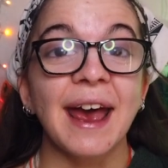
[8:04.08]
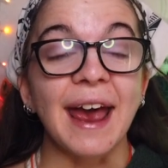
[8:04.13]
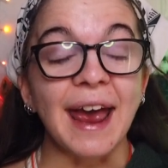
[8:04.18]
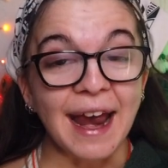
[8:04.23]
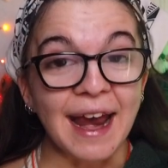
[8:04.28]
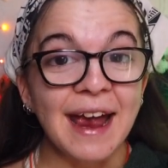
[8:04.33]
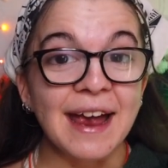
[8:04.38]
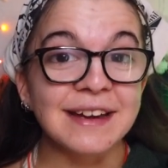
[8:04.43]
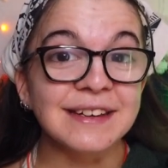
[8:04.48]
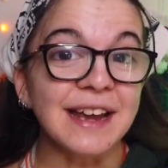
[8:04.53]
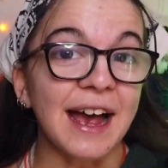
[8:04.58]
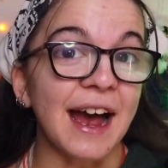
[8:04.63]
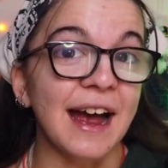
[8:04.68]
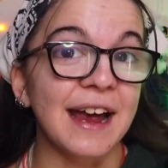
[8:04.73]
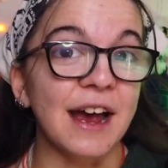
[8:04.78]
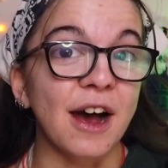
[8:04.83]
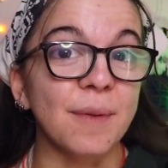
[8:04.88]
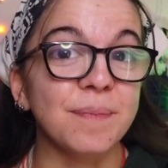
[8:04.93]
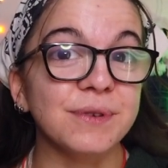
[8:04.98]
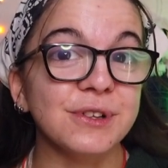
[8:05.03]
and
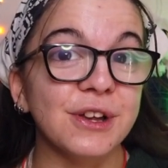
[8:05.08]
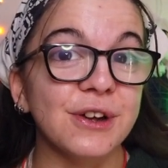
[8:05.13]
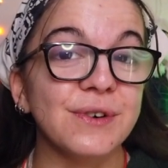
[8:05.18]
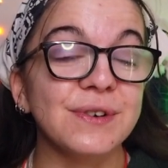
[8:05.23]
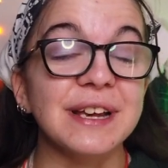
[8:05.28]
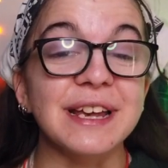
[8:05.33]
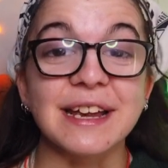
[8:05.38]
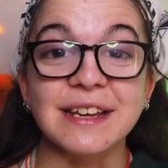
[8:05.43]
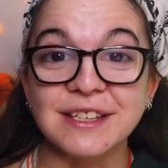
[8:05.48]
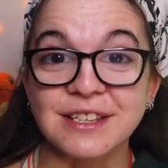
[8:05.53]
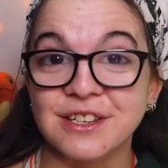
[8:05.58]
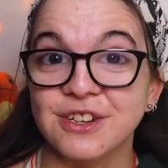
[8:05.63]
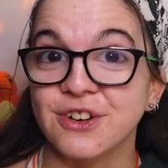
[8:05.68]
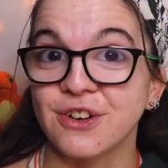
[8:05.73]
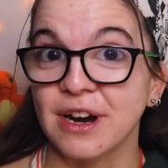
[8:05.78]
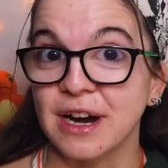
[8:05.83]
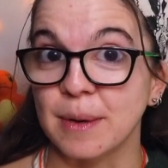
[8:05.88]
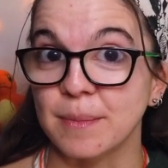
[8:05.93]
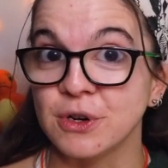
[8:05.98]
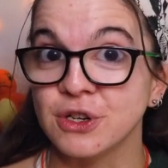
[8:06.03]
I upload
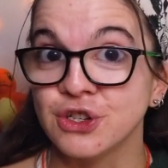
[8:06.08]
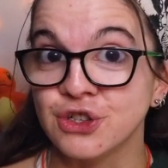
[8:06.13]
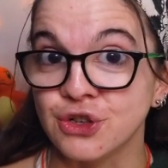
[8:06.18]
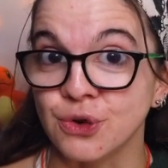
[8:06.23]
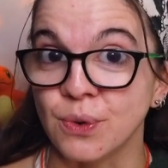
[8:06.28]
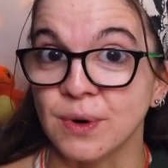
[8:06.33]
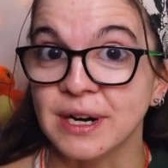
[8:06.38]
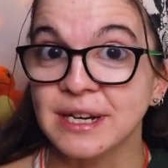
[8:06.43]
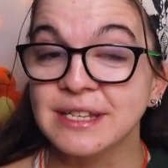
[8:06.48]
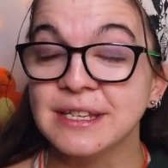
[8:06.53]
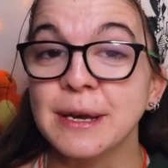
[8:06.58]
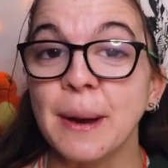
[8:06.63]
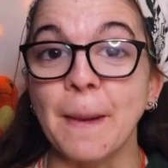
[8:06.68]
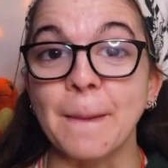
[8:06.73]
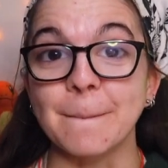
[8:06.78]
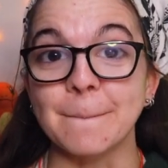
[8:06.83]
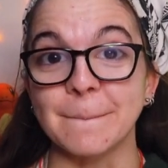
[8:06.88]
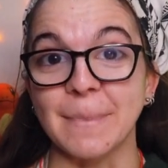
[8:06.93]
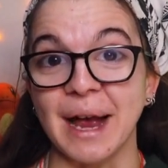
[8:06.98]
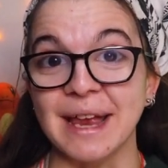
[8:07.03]
Instagram shorts
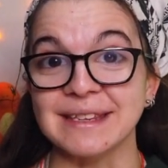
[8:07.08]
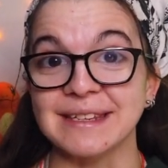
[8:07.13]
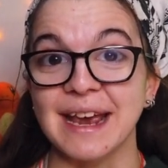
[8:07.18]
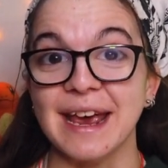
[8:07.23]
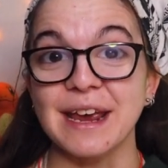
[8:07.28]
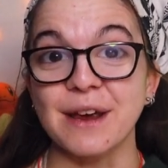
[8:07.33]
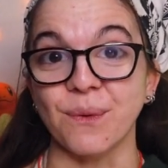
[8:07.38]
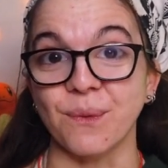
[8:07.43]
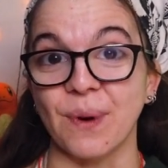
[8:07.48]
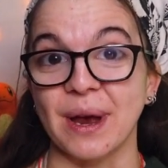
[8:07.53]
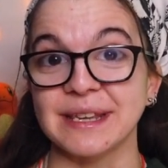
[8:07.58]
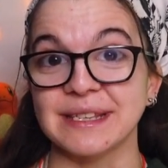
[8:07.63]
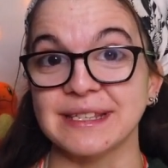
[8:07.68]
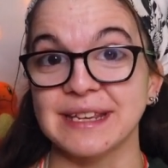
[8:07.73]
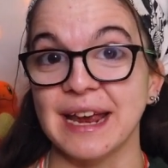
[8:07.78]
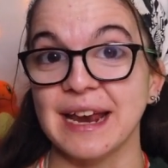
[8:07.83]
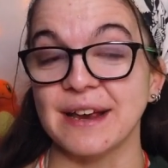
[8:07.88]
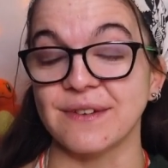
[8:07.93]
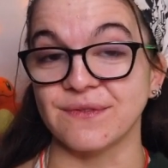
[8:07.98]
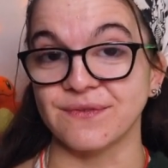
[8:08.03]
Monday,
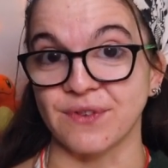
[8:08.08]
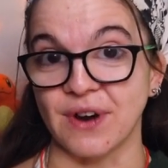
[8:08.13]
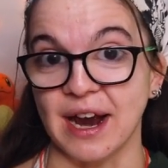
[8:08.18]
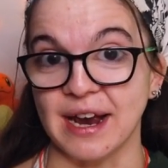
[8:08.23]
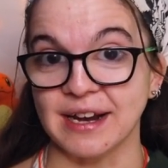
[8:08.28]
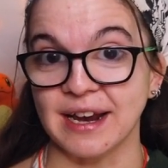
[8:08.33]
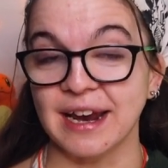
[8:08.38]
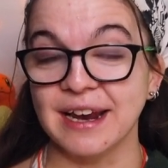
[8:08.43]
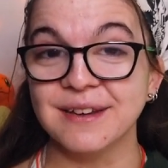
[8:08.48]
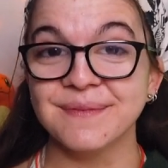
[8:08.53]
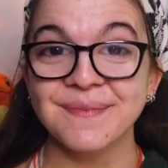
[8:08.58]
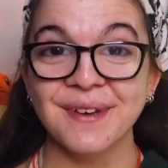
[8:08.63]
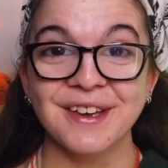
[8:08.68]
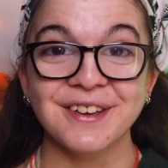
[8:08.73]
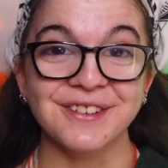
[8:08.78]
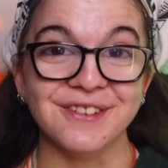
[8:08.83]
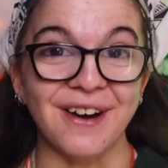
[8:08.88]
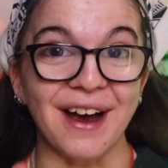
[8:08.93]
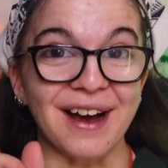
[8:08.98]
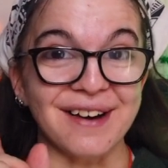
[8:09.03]
Wednesday, and Friday,
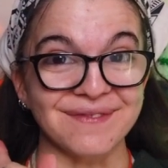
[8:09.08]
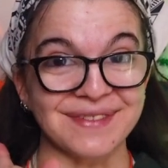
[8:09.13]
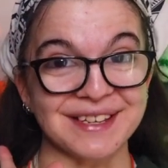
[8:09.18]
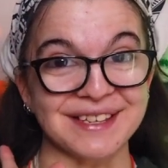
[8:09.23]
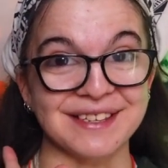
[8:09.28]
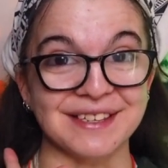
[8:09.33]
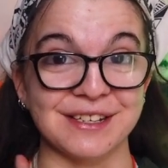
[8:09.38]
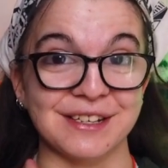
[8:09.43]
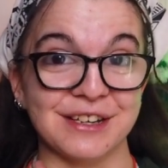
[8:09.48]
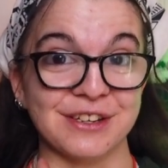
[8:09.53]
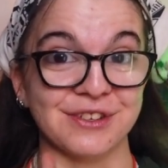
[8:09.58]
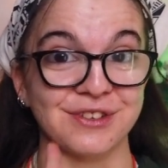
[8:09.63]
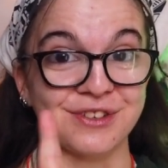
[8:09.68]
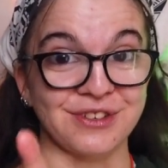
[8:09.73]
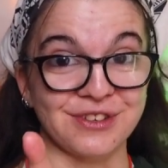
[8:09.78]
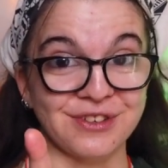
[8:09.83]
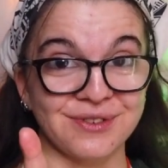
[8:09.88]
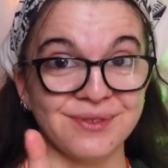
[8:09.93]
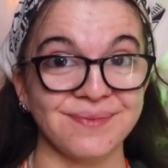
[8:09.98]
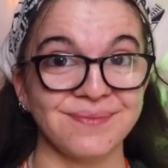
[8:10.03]
so I'll be seeing
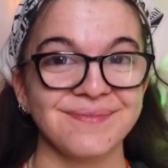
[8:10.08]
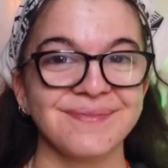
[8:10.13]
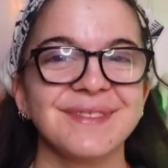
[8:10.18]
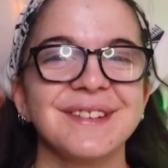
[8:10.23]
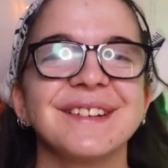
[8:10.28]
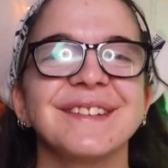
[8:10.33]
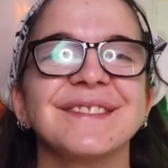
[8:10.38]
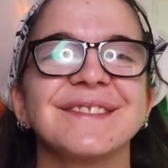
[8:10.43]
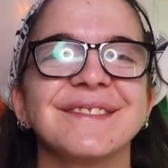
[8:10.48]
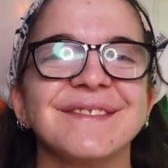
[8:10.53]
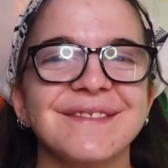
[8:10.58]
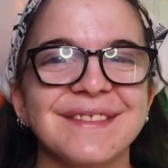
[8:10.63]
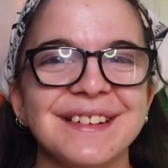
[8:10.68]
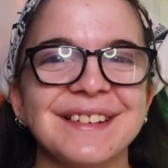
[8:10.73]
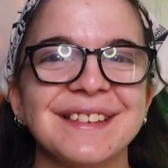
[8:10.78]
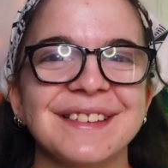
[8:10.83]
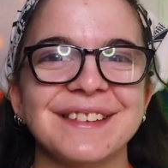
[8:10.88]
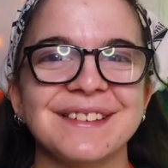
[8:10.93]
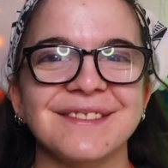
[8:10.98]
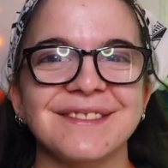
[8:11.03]
you real
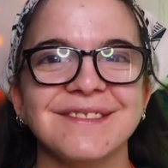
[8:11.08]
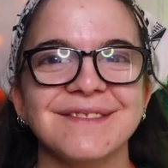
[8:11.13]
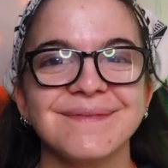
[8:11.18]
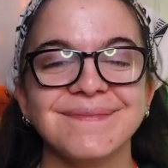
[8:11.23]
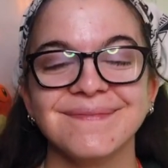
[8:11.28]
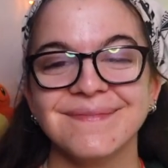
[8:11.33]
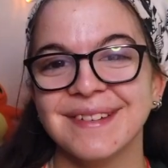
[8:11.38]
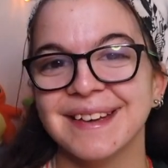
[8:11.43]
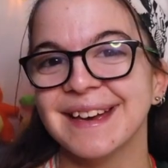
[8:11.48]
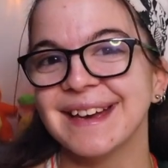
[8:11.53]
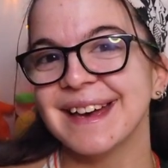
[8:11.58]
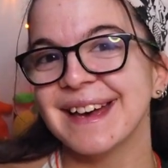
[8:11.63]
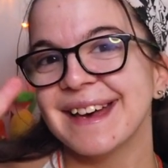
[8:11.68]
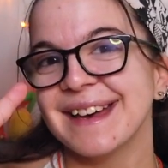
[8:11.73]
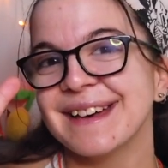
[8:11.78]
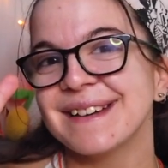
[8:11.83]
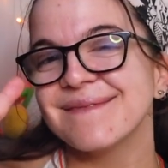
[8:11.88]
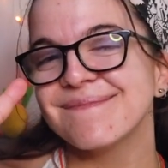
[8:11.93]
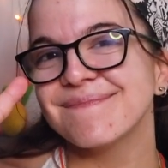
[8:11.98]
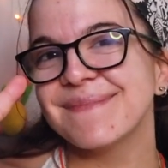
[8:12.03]
soon.
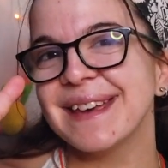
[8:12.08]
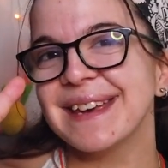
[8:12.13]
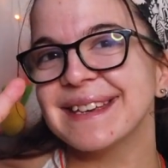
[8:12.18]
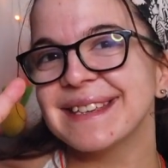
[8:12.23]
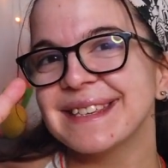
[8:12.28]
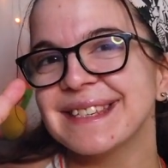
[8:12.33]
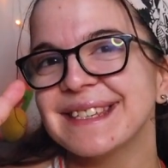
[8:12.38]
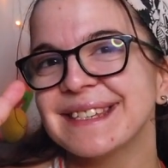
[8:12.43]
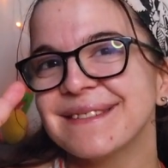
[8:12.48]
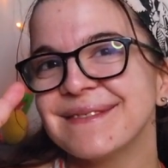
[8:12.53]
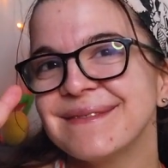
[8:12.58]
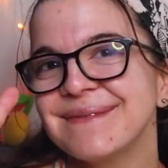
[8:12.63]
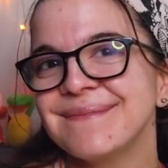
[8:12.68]
Peace!